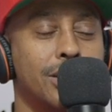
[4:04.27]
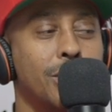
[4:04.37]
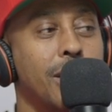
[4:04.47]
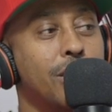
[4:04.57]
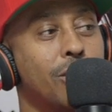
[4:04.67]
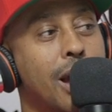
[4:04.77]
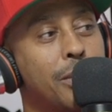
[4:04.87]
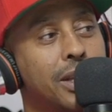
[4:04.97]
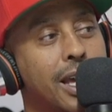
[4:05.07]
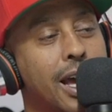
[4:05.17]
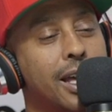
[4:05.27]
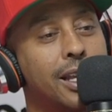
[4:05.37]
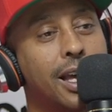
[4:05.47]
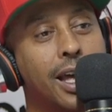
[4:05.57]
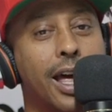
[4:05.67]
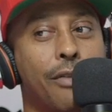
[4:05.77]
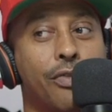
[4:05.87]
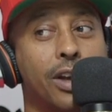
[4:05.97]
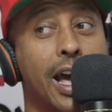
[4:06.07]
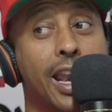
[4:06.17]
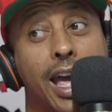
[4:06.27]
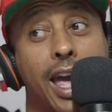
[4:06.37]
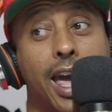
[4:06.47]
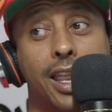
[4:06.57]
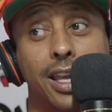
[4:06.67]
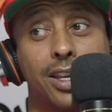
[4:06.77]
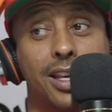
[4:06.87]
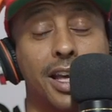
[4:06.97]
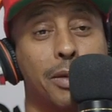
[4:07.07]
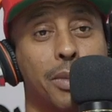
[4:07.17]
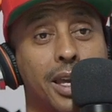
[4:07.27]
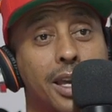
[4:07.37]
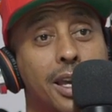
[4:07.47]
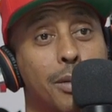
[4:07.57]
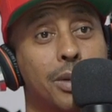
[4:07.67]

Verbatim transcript: so at the Ramadan, uh, I forgot I had it. You know what I mean?